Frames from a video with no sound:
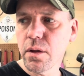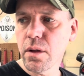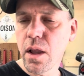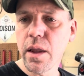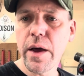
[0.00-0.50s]

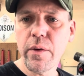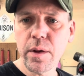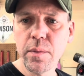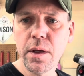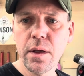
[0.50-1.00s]
allowing
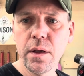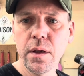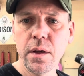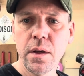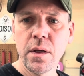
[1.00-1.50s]
me
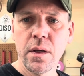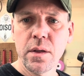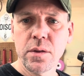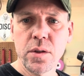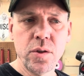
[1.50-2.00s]

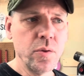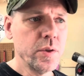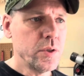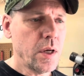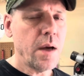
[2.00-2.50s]
to do a
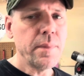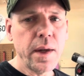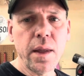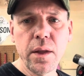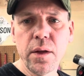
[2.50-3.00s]
job that I
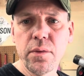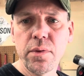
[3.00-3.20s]
love.